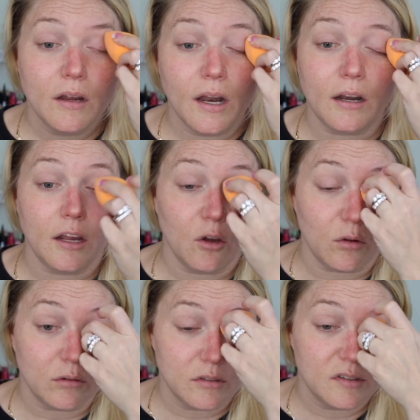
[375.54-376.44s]

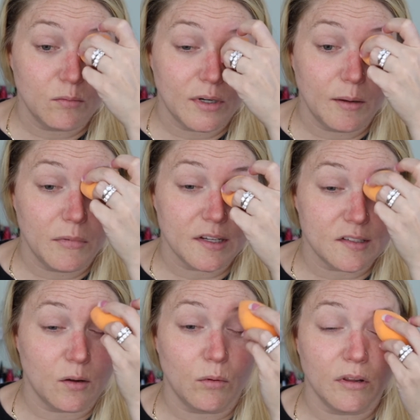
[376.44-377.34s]
anywho's, when I
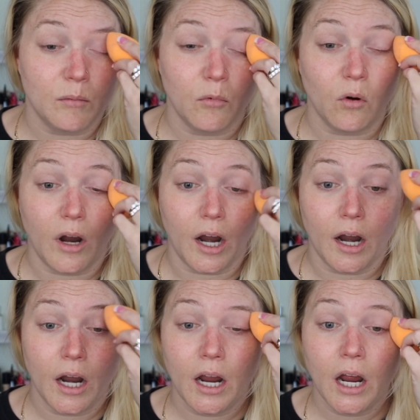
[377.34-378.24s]
mix it with a
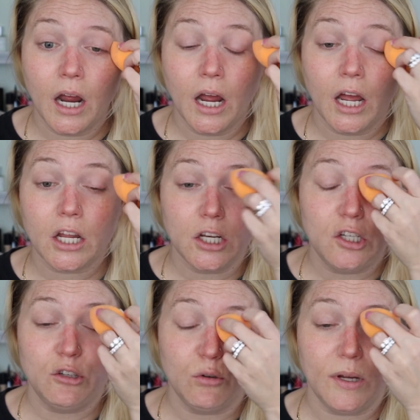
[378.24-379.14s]
more
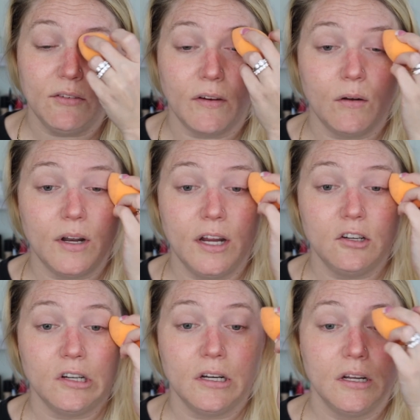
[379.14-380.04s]
dewy
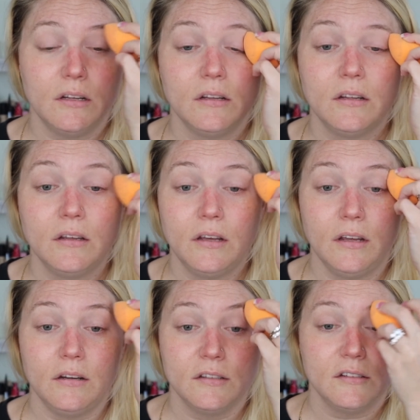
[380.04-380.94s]
foundation, it
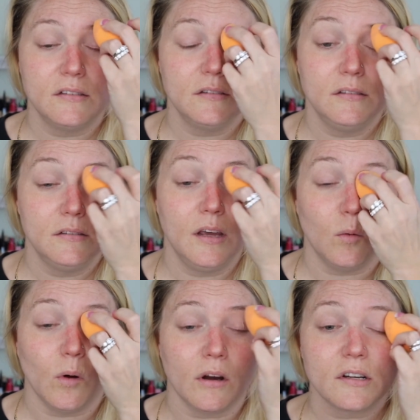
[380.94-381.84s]
is,
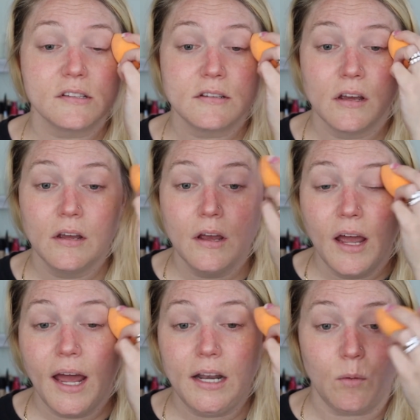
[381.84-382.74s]
it works.
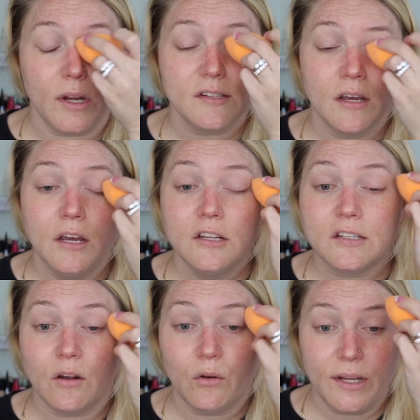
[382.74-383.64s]
Anyways,
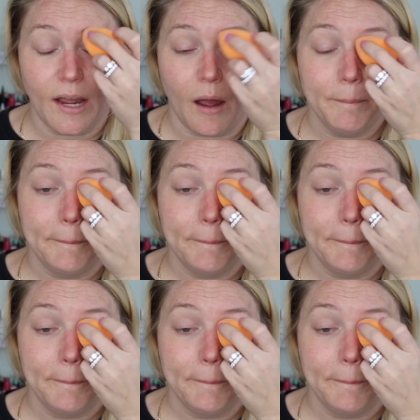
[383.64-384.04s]
so yeah.